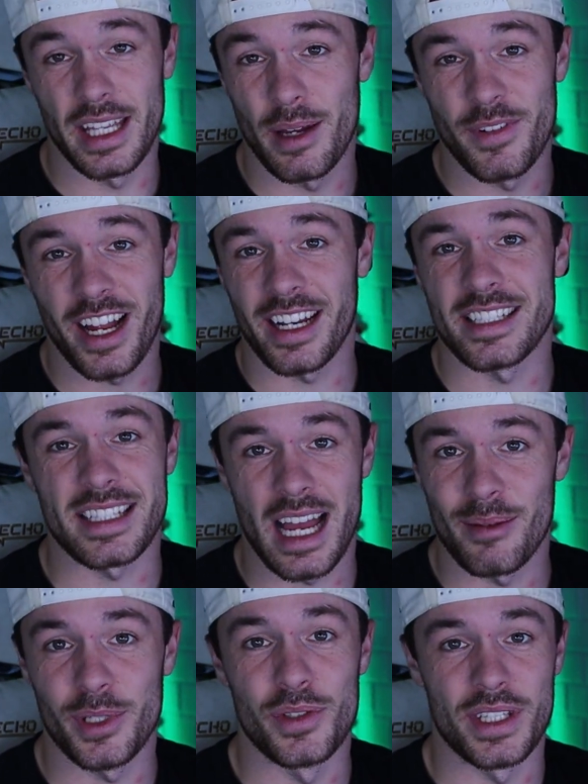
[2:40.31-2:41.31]
I'm not going to
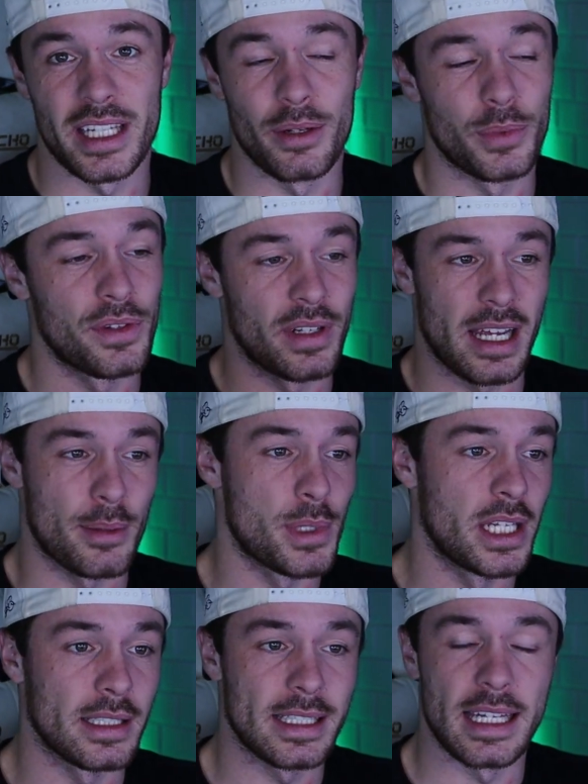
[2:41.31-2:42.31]
stop using it. We even had a
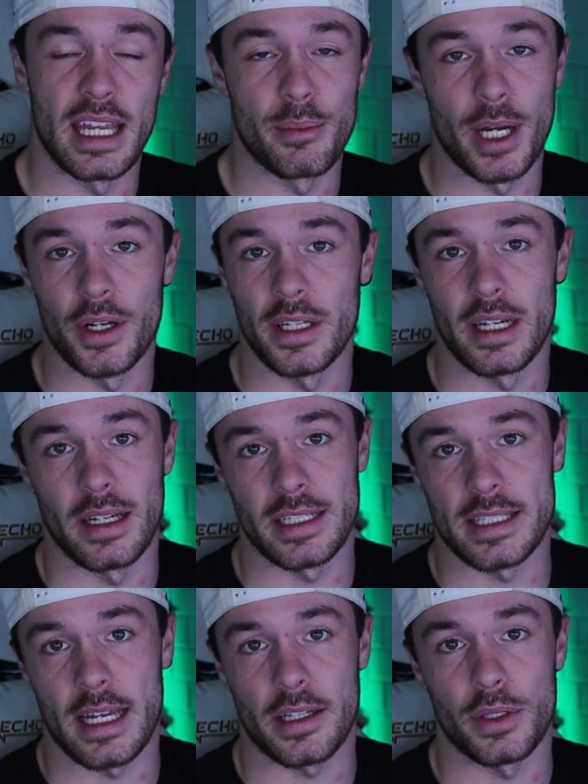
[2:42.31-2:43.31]
meeting today about it, on
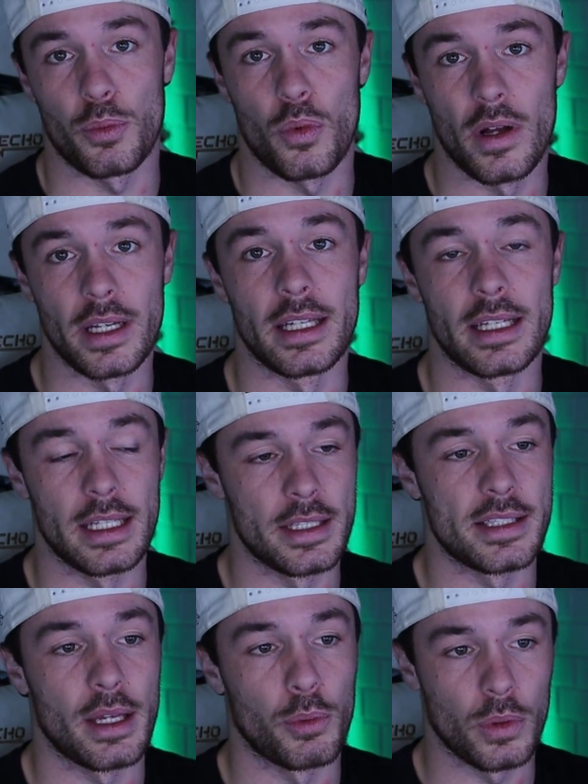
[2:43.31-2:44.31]
exactly what it
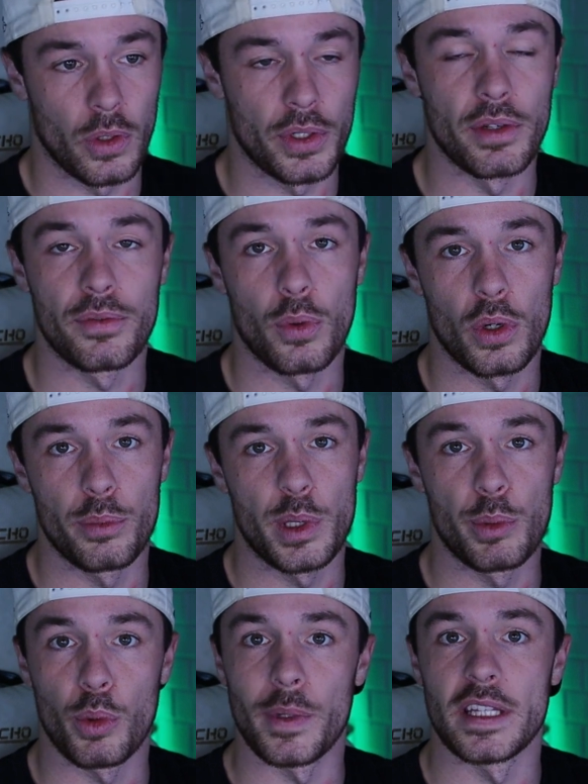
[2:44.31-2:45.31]
is that we're looking for, and
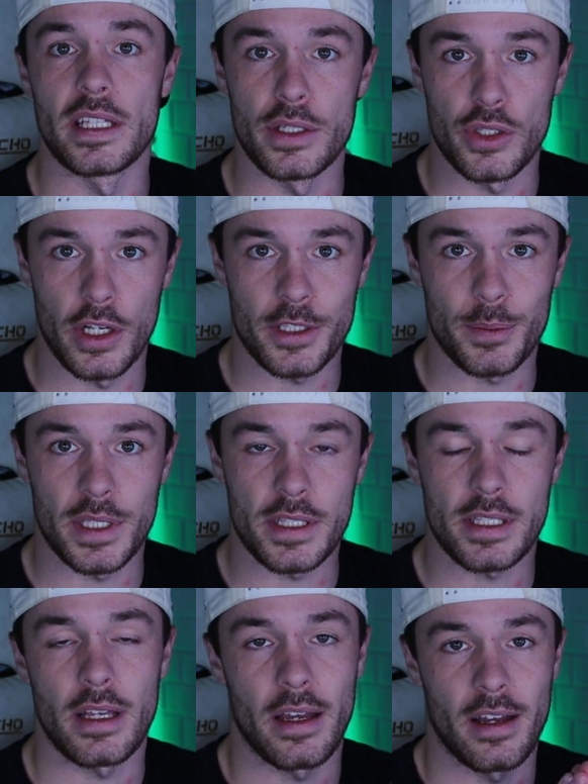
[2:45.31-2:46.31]
people made the
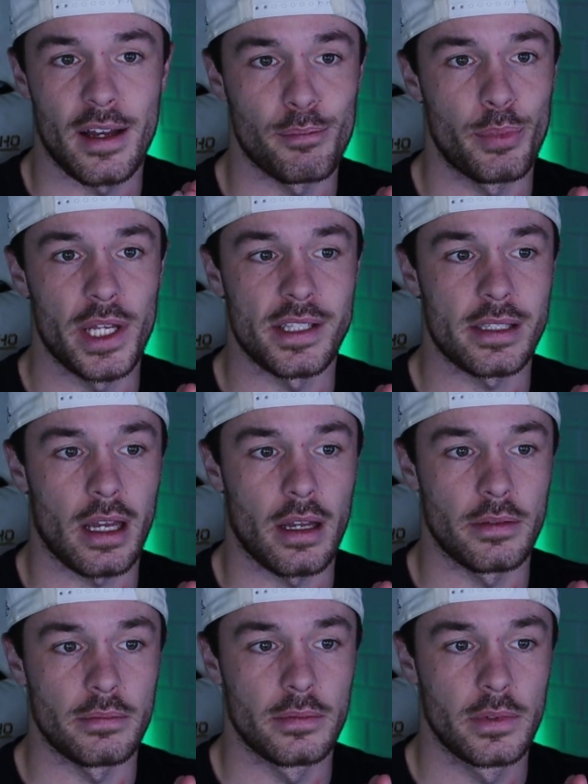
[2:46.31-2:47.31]
adjustments based
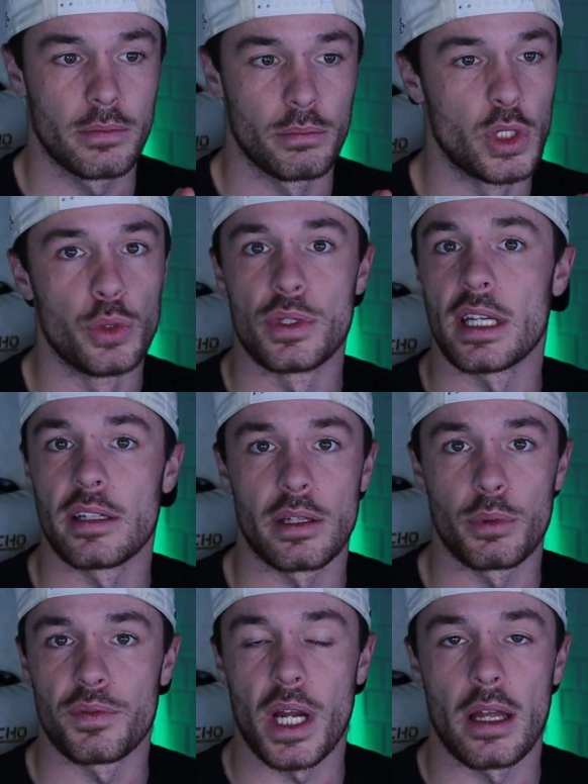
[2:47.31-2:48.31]
on new data that
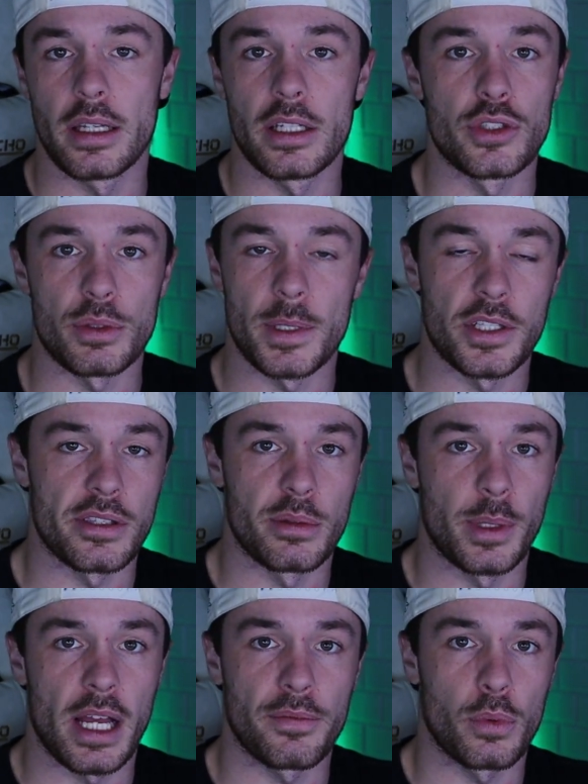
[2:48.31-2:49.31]
we've gotten in just because of the
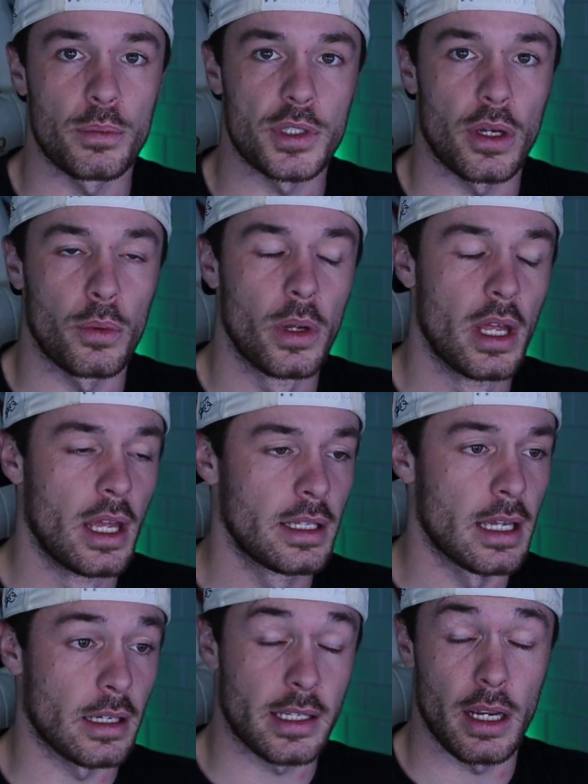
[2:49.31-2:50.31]
platform. So
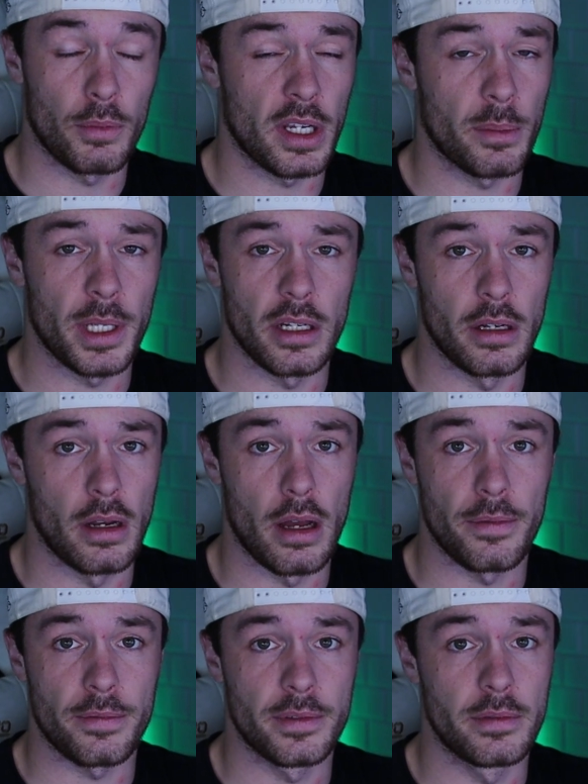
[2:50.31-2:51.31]
yeah, can't recommend it
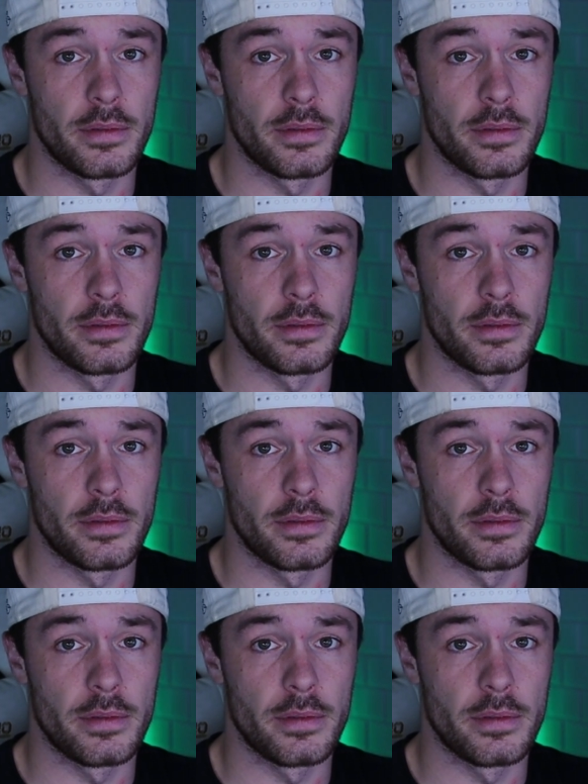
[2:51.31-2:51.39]
enough.